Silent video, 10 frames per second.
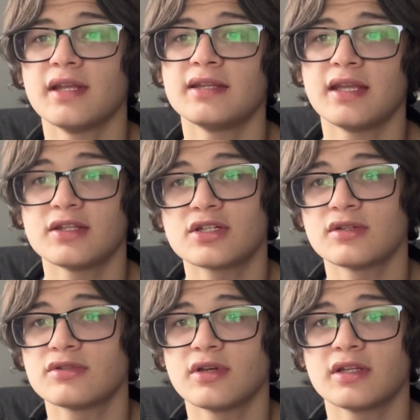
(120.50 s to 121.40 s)
attention
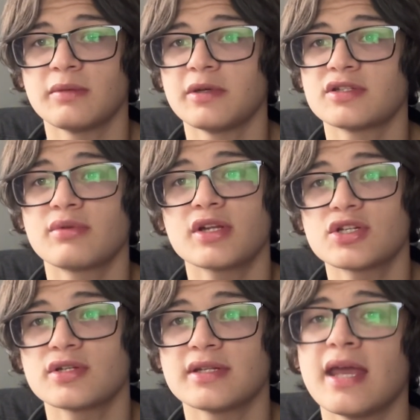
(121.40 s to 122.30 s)
to economic
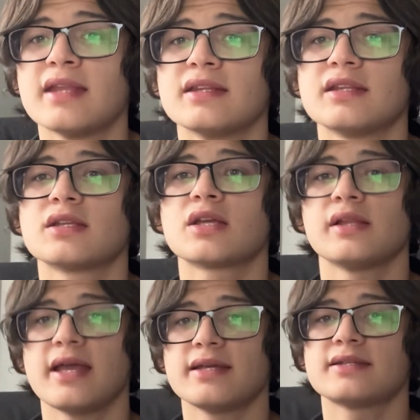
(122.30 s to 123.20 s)
structures and
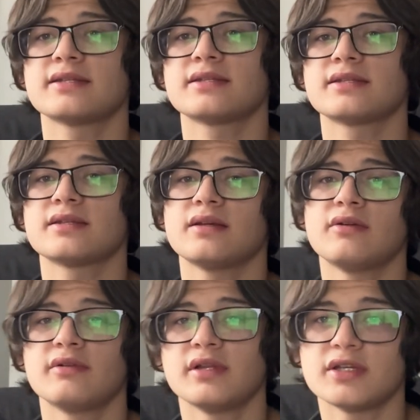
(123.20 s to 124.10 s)
class
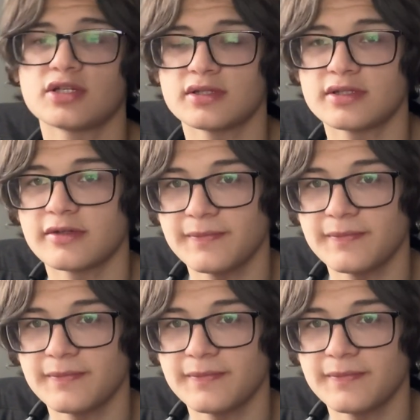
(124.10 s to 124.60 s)
relations.